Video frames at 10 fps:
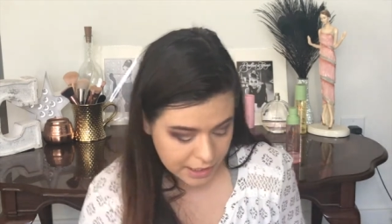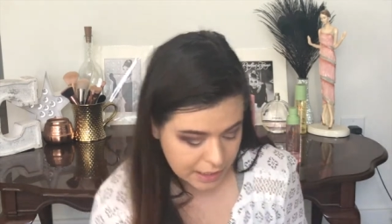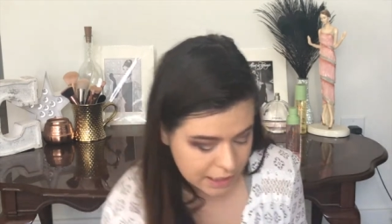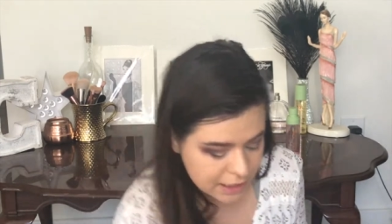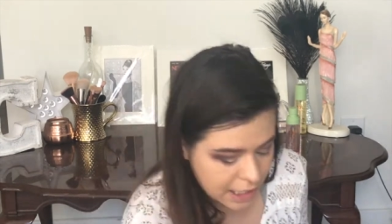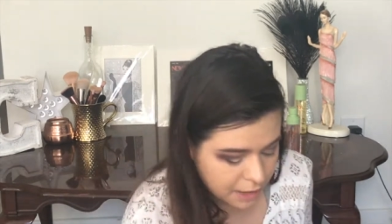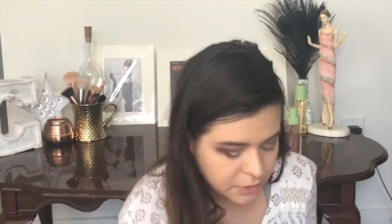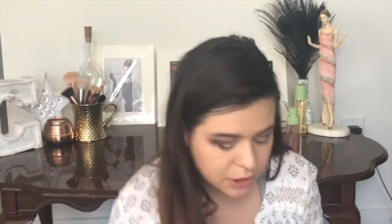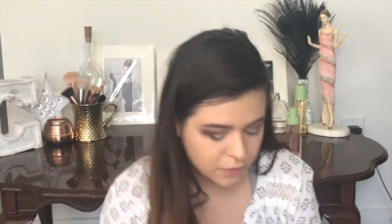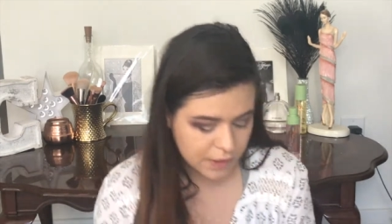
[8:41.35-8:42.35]
And I'm
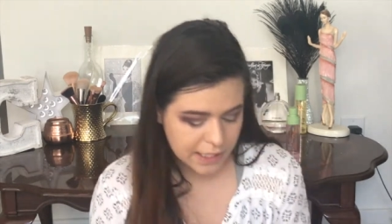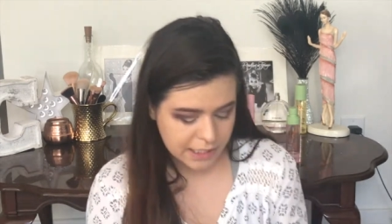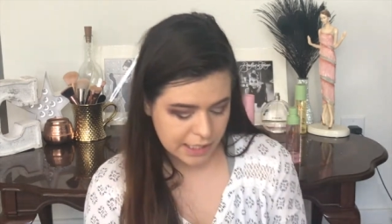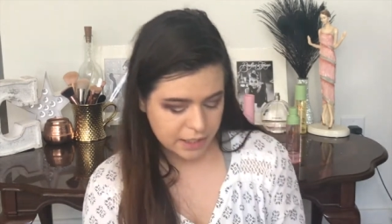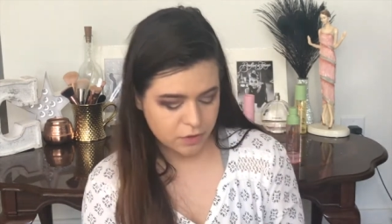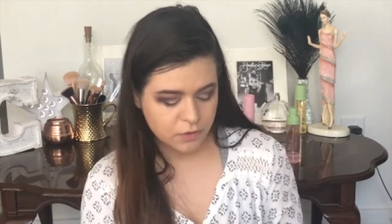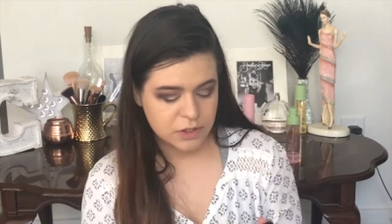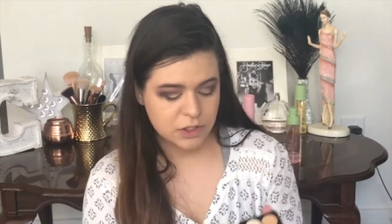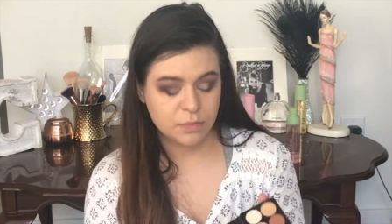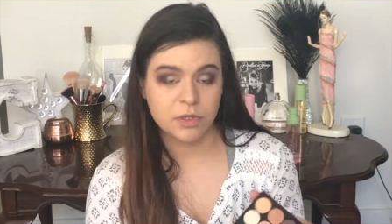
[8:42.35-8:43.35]
going to go ahead and go
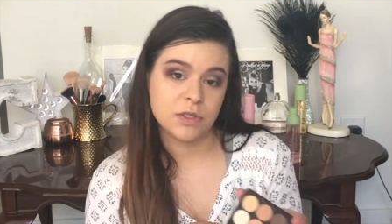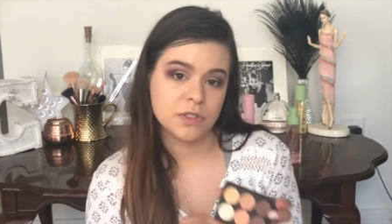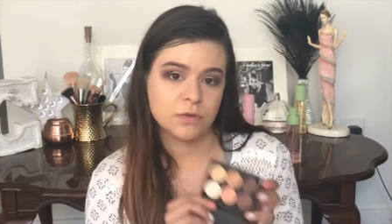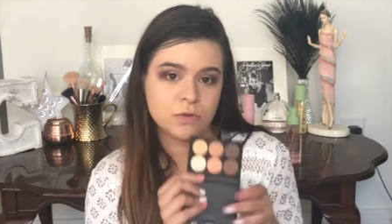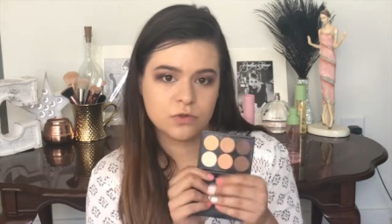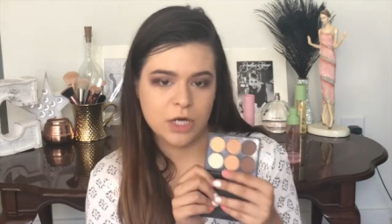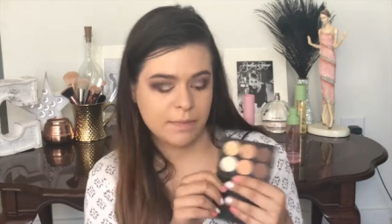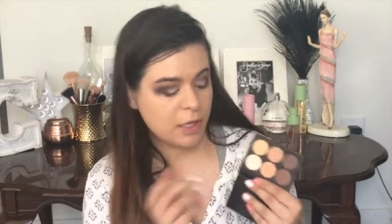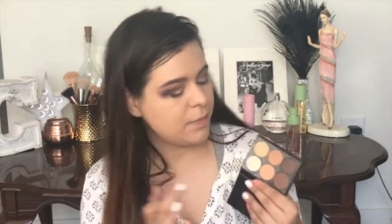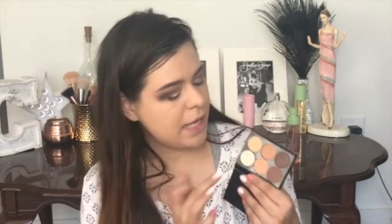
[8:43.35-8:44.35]
into the Beauty School
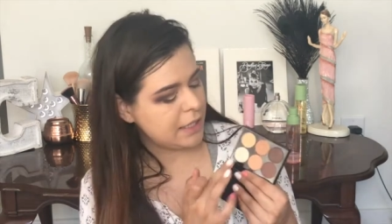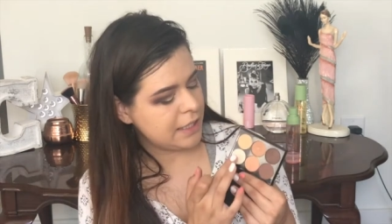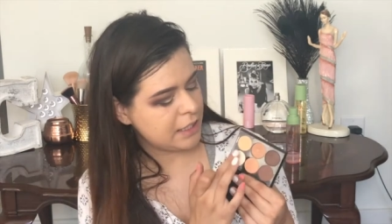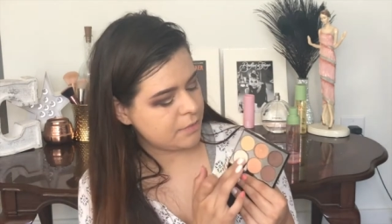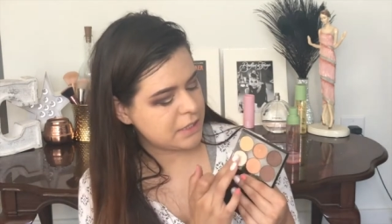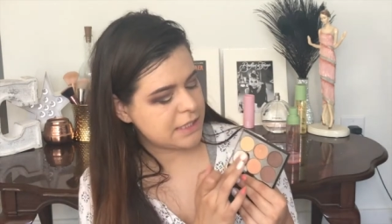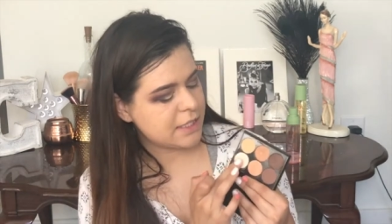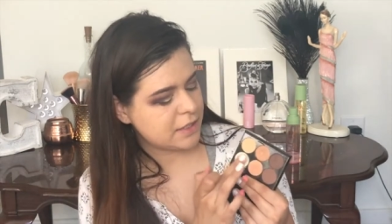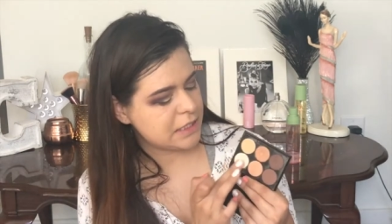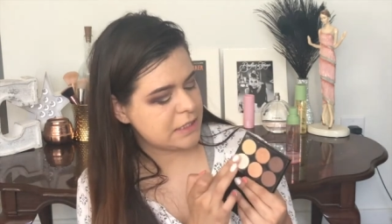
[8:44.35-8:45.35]
Dropout Palette, and I'm going to
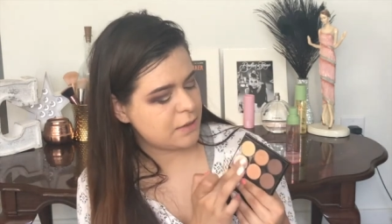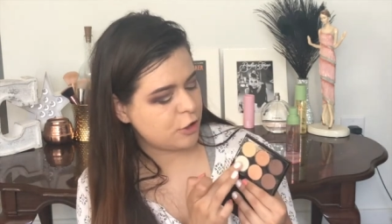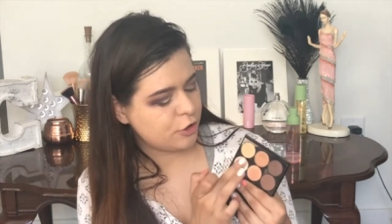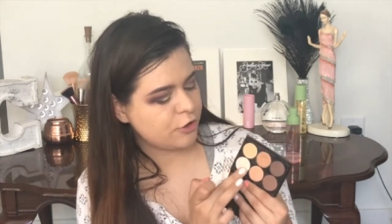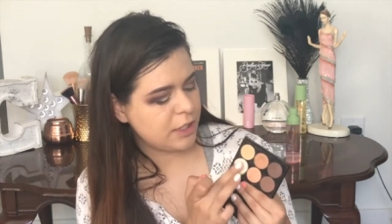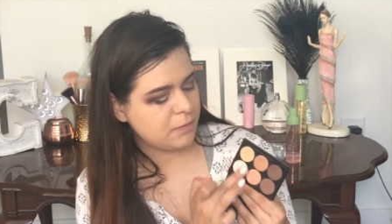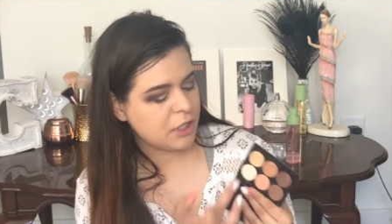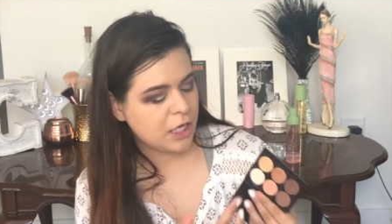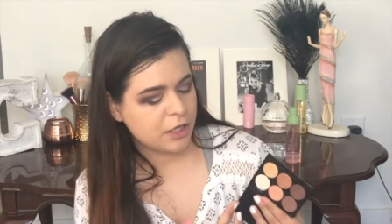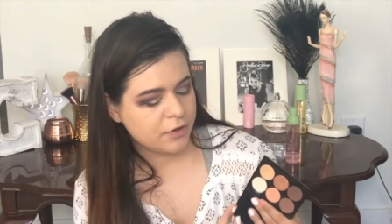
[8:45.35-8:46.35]
take this cream
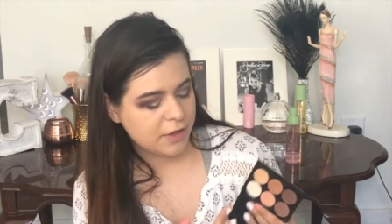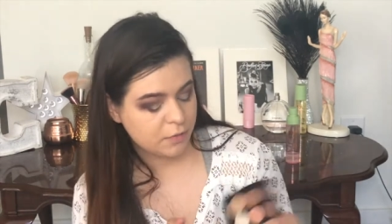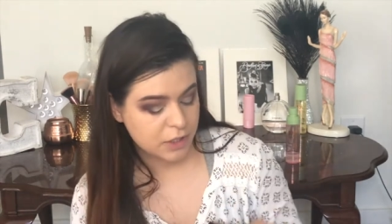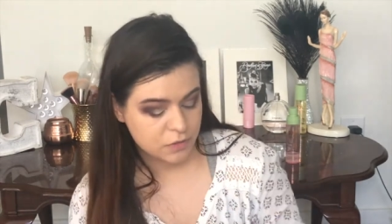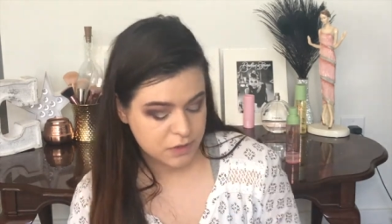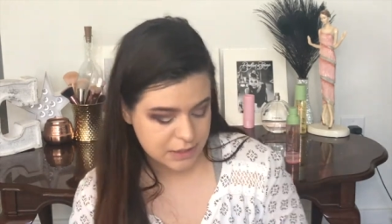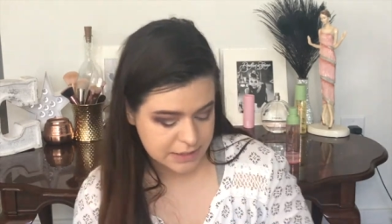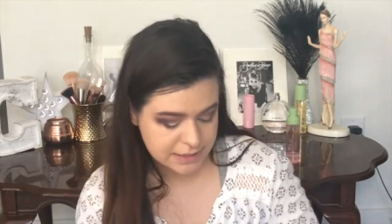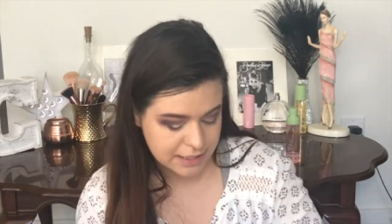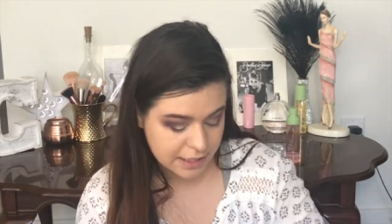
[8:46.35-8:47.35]
color that we used to
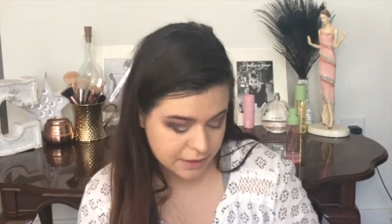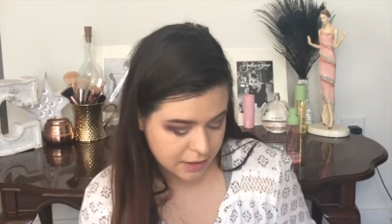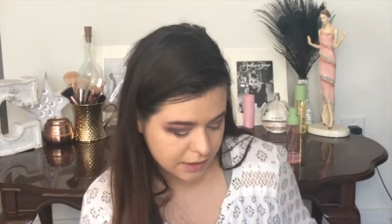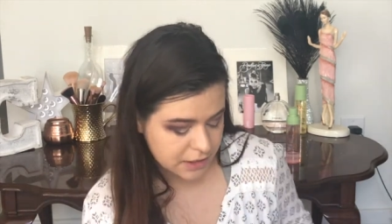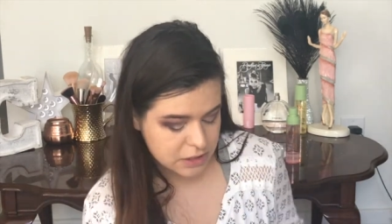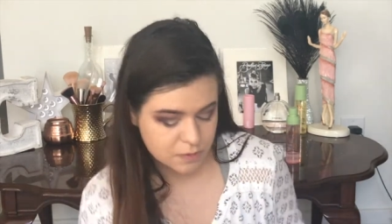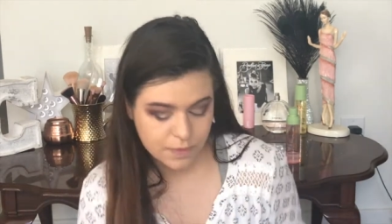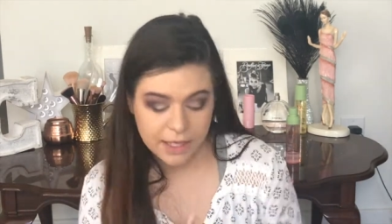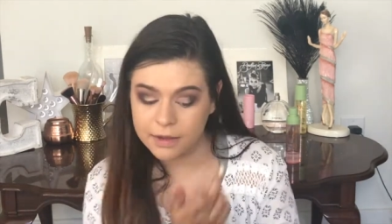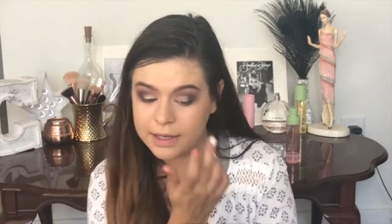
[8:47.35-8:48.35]
set the lid as
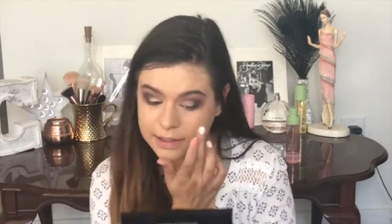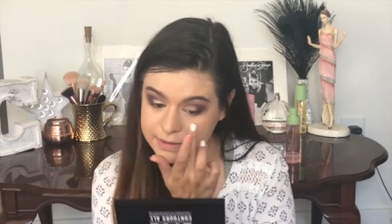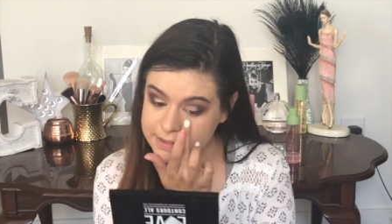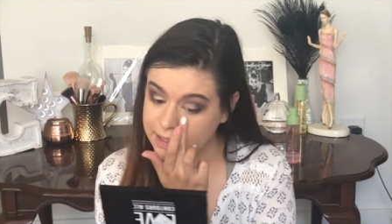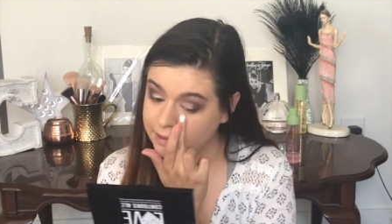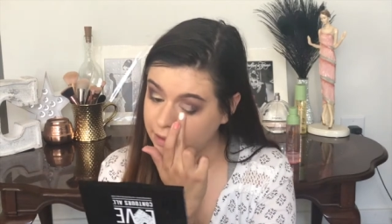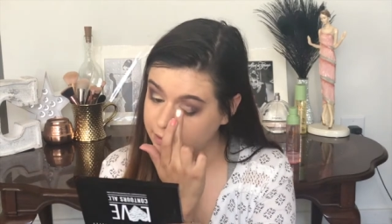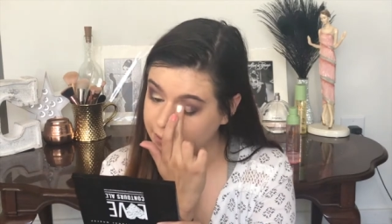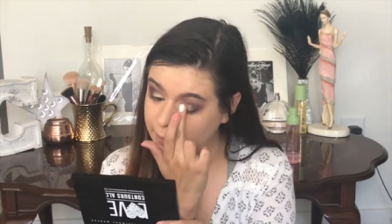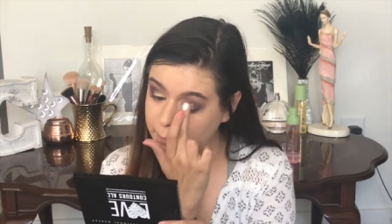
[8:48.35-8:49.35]
well and set
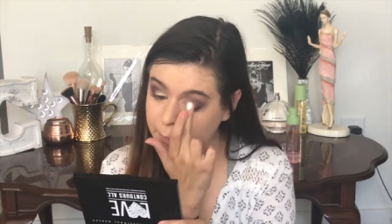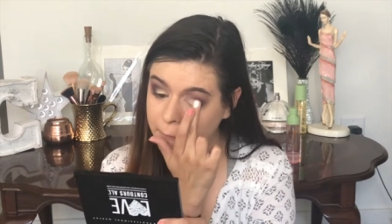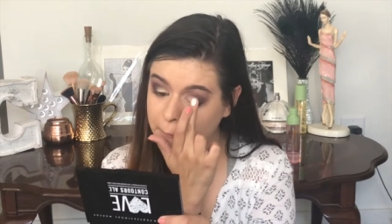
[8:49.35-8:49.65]
that down.